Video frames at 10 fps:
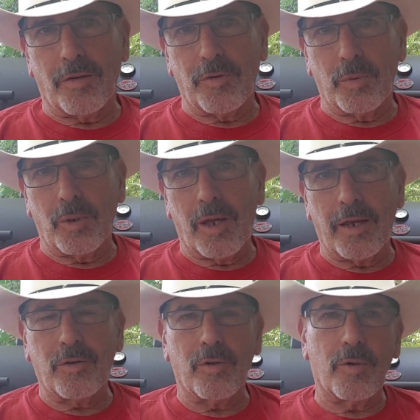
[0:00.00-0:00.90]
if you would
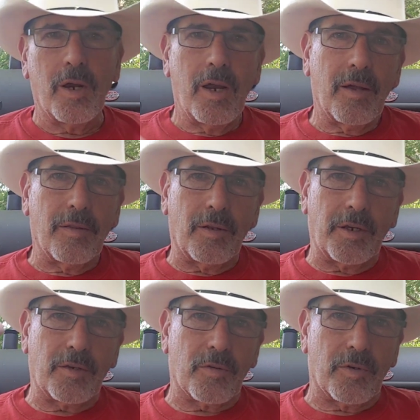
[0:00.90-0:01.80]
like to. The
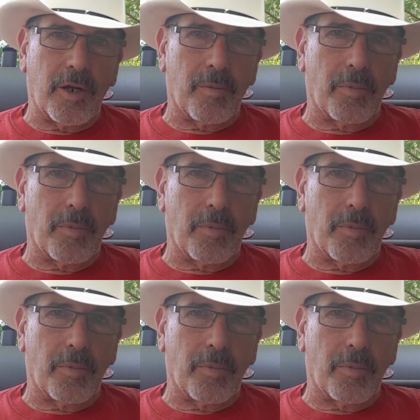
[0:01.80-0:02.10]
links are down